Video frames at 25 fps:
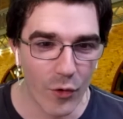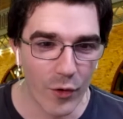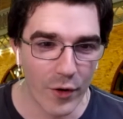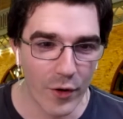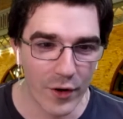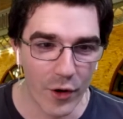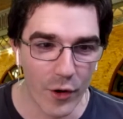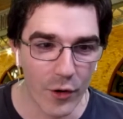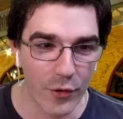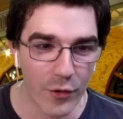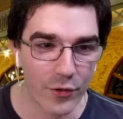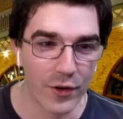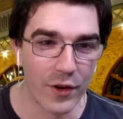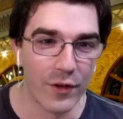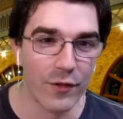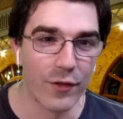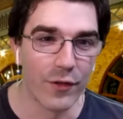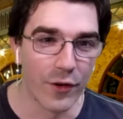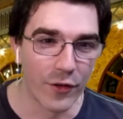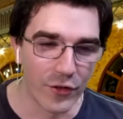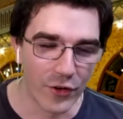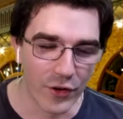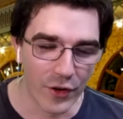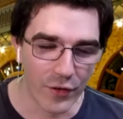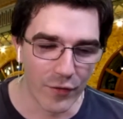alternate version
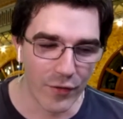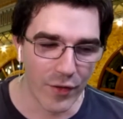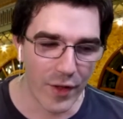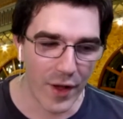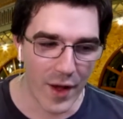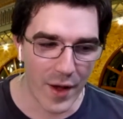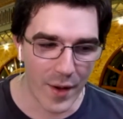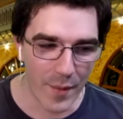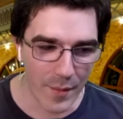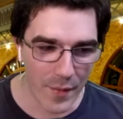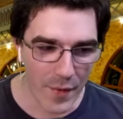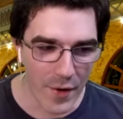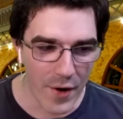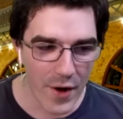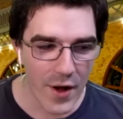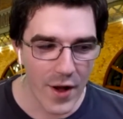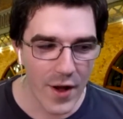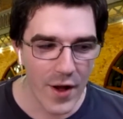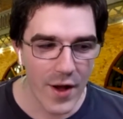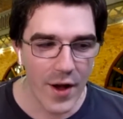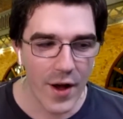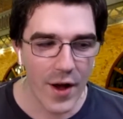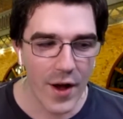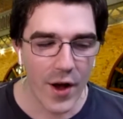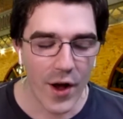of them.
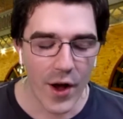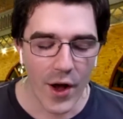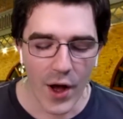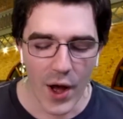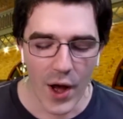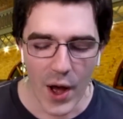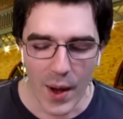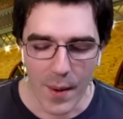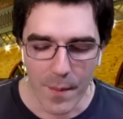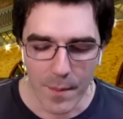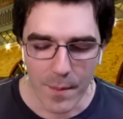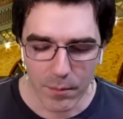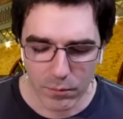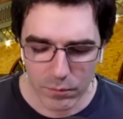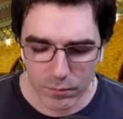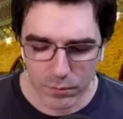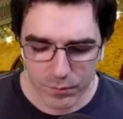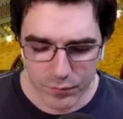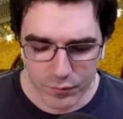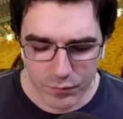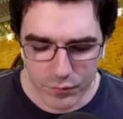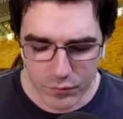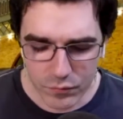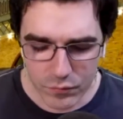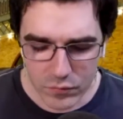Um,
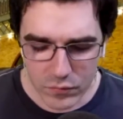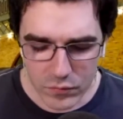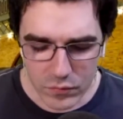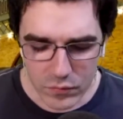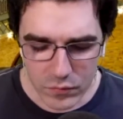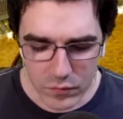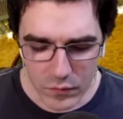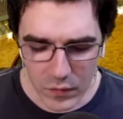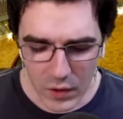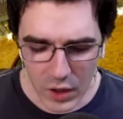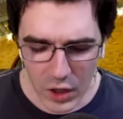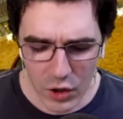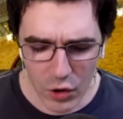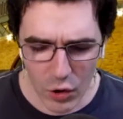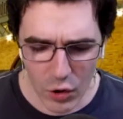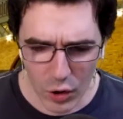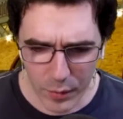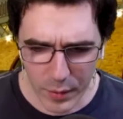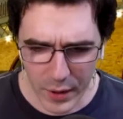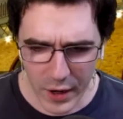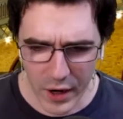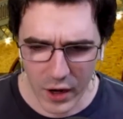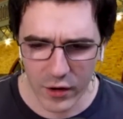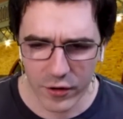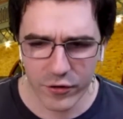you know, a
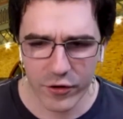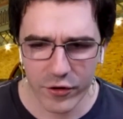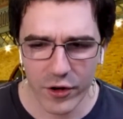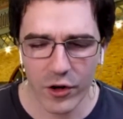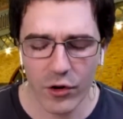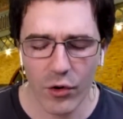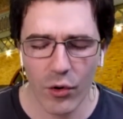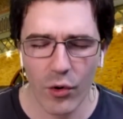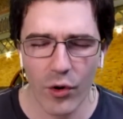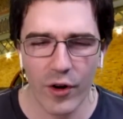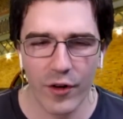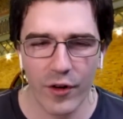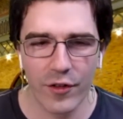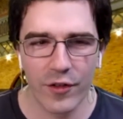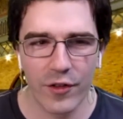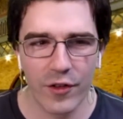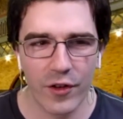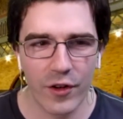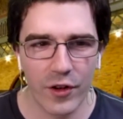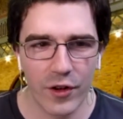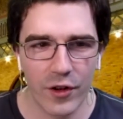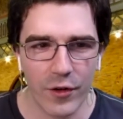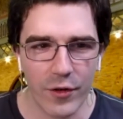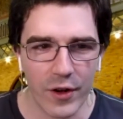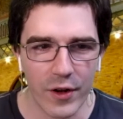biology course, you
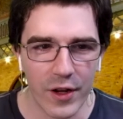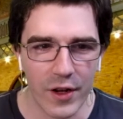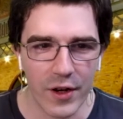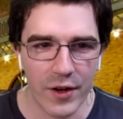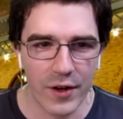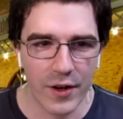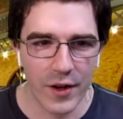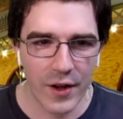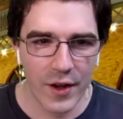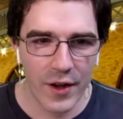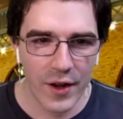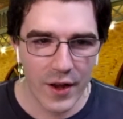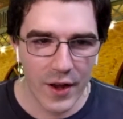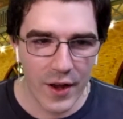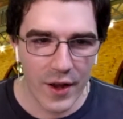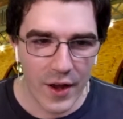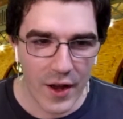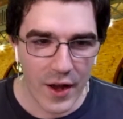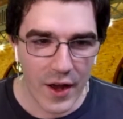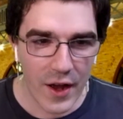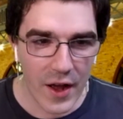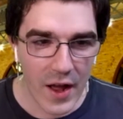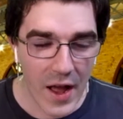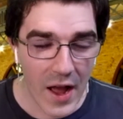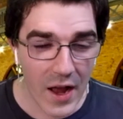need uh,
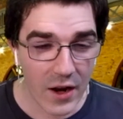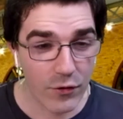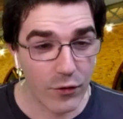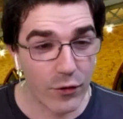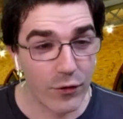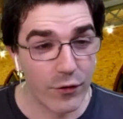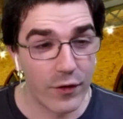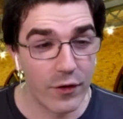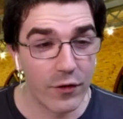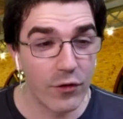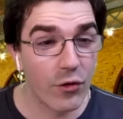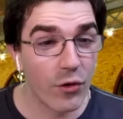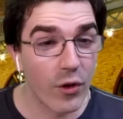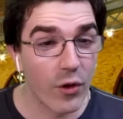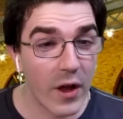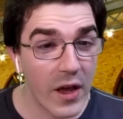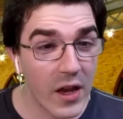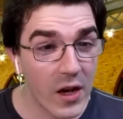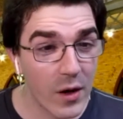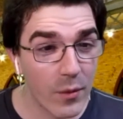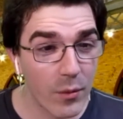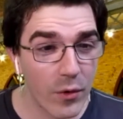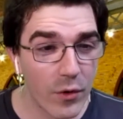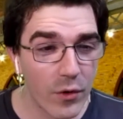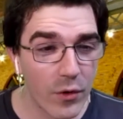actual physical
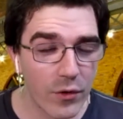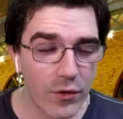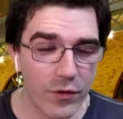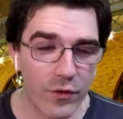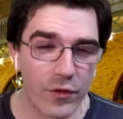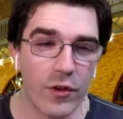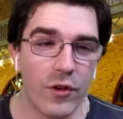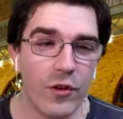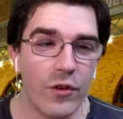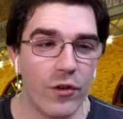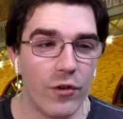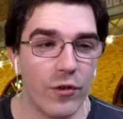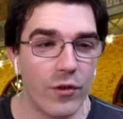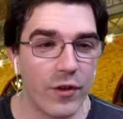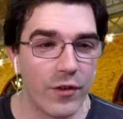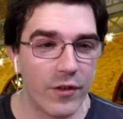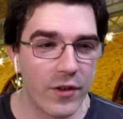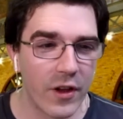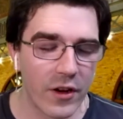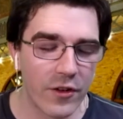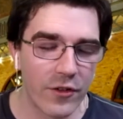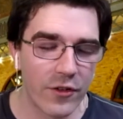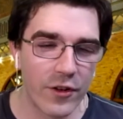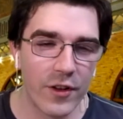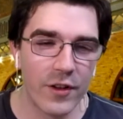animals to do
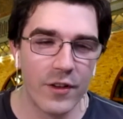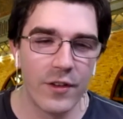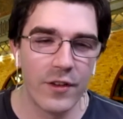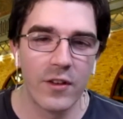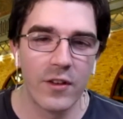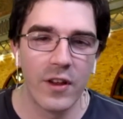dissections.